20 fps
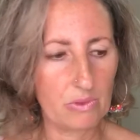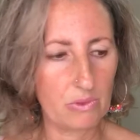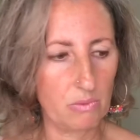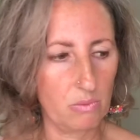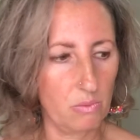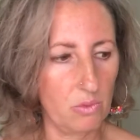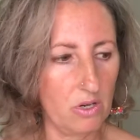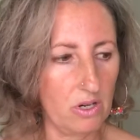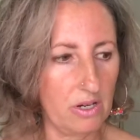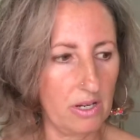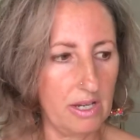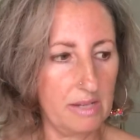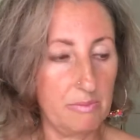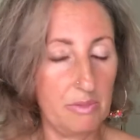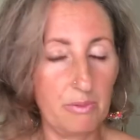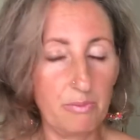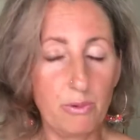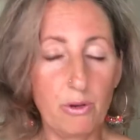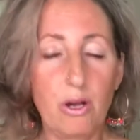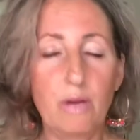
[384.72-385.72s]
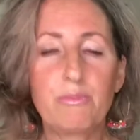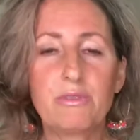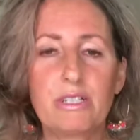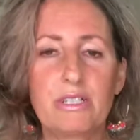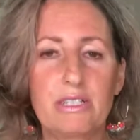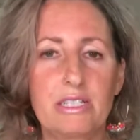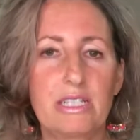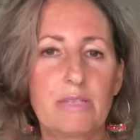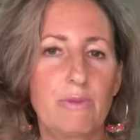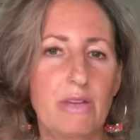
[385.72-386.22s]
what I'd be
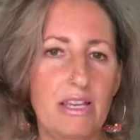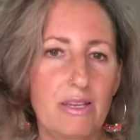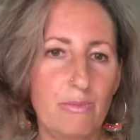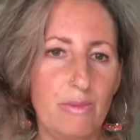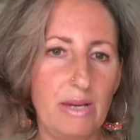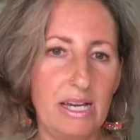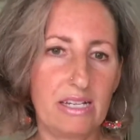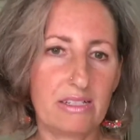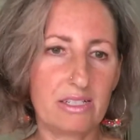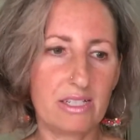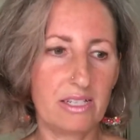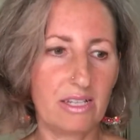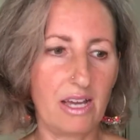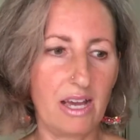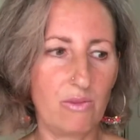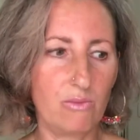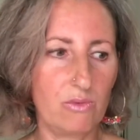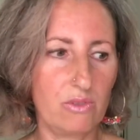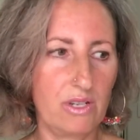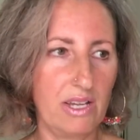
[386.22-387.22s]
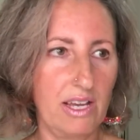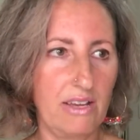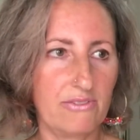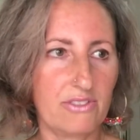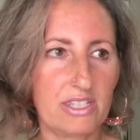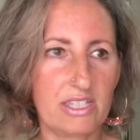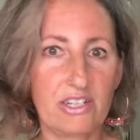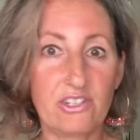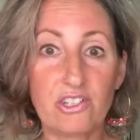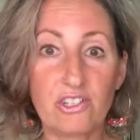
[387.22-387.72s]
prompted to speak about tonight would have
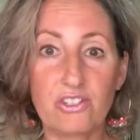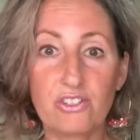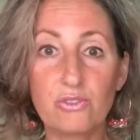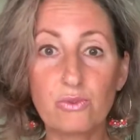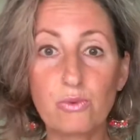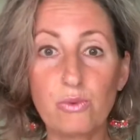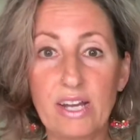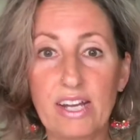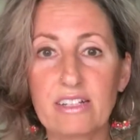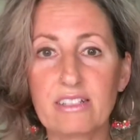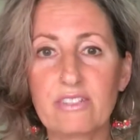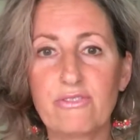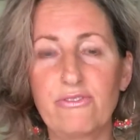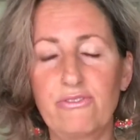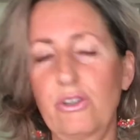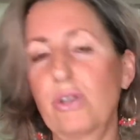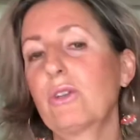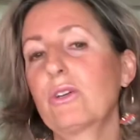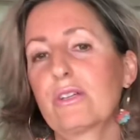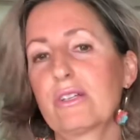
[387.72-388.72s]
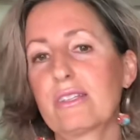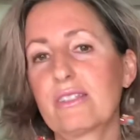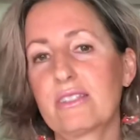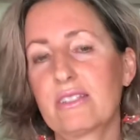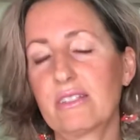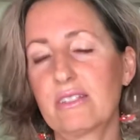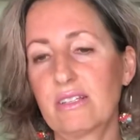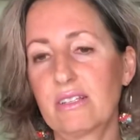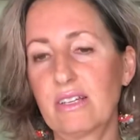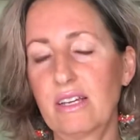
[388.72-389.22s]
such a direct focus
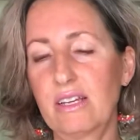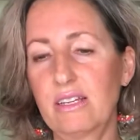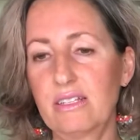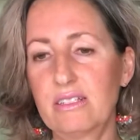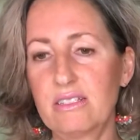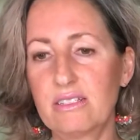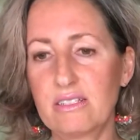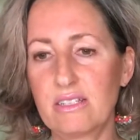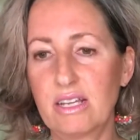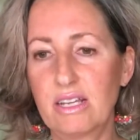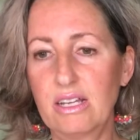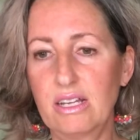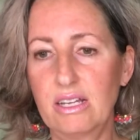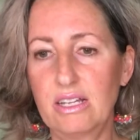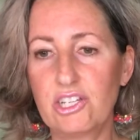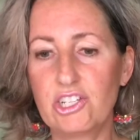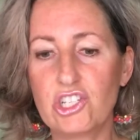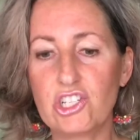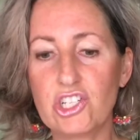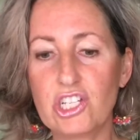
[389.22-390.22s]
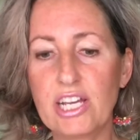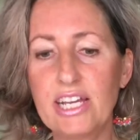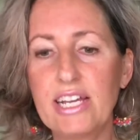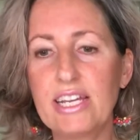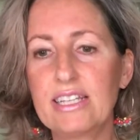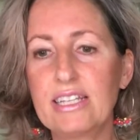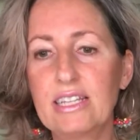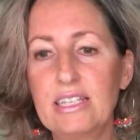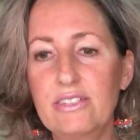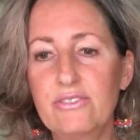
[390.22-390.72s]
and
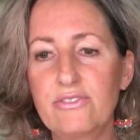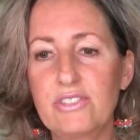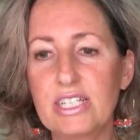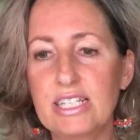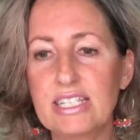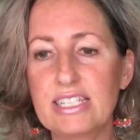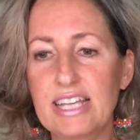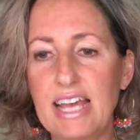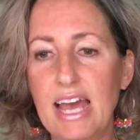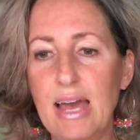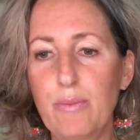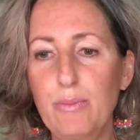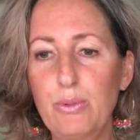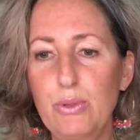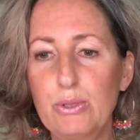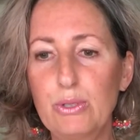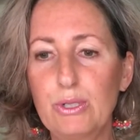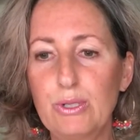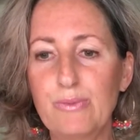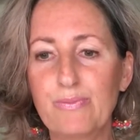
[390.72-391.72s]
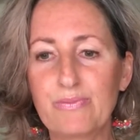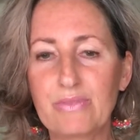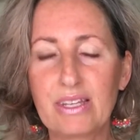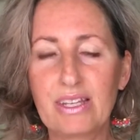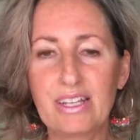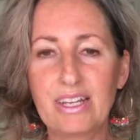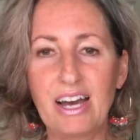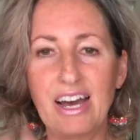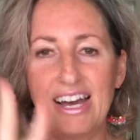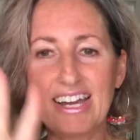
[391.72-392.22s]
shared lived example,
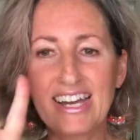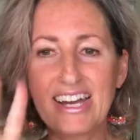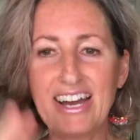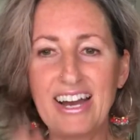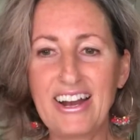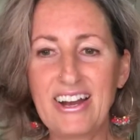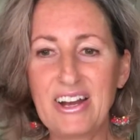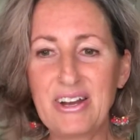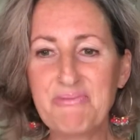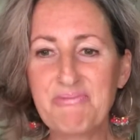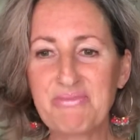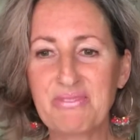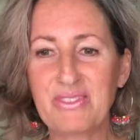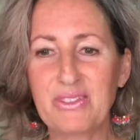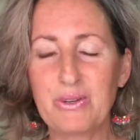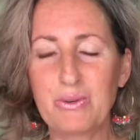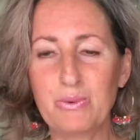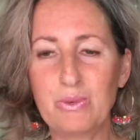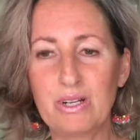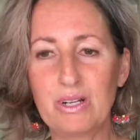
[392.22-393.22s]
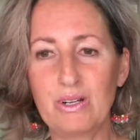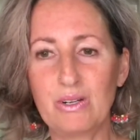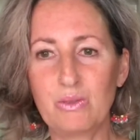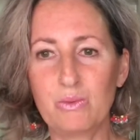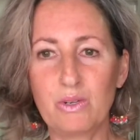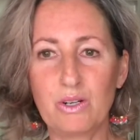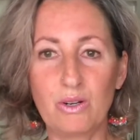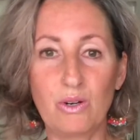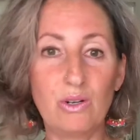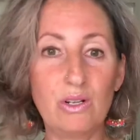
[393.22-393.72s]
hi Cara, that
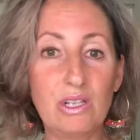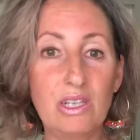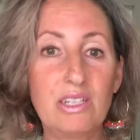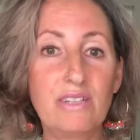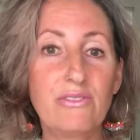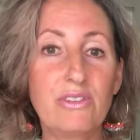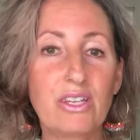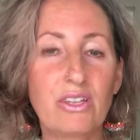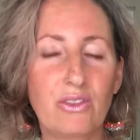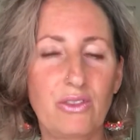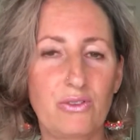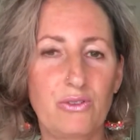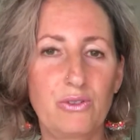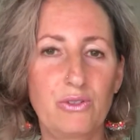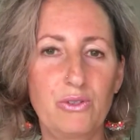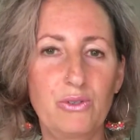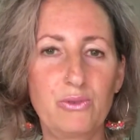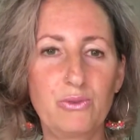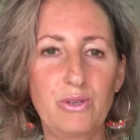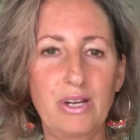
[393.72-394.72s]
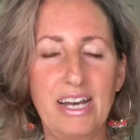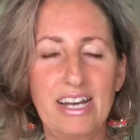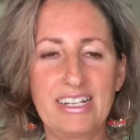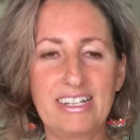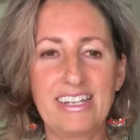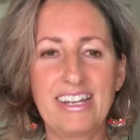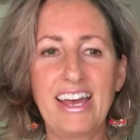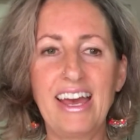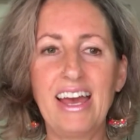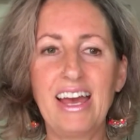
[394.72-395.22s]
we're all living through right
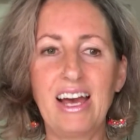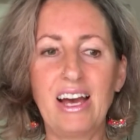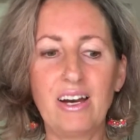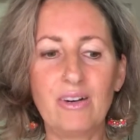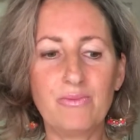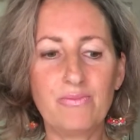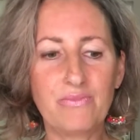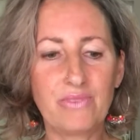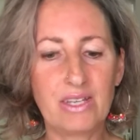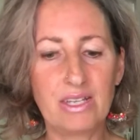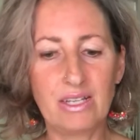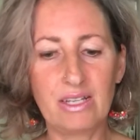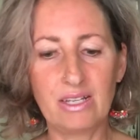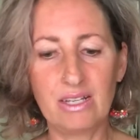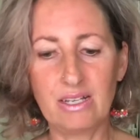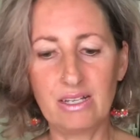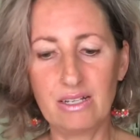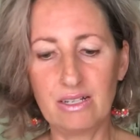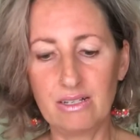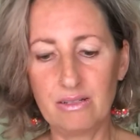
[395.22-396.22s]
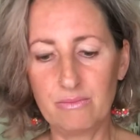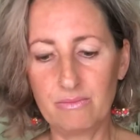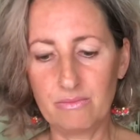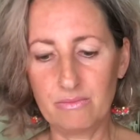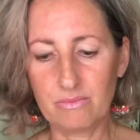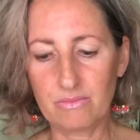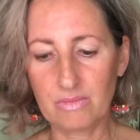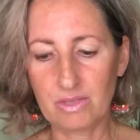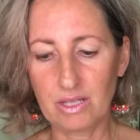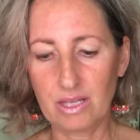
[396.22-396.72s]
now,
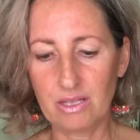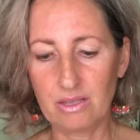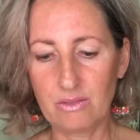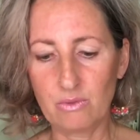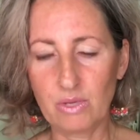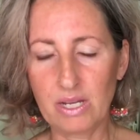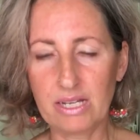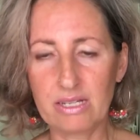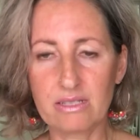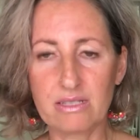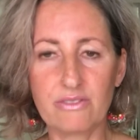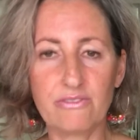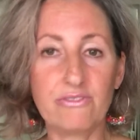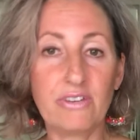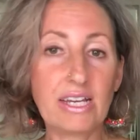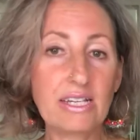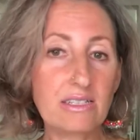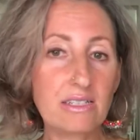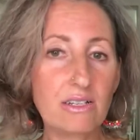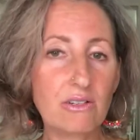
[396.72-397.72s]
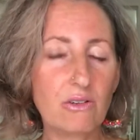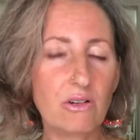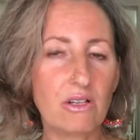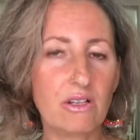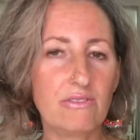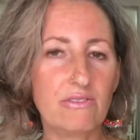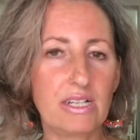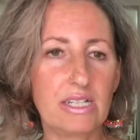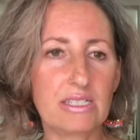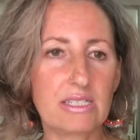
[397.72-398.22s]
and the way it's affecting all
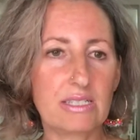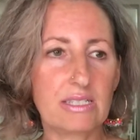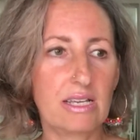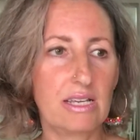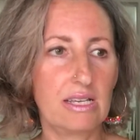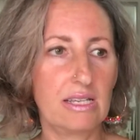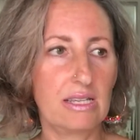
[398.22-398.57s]
of us,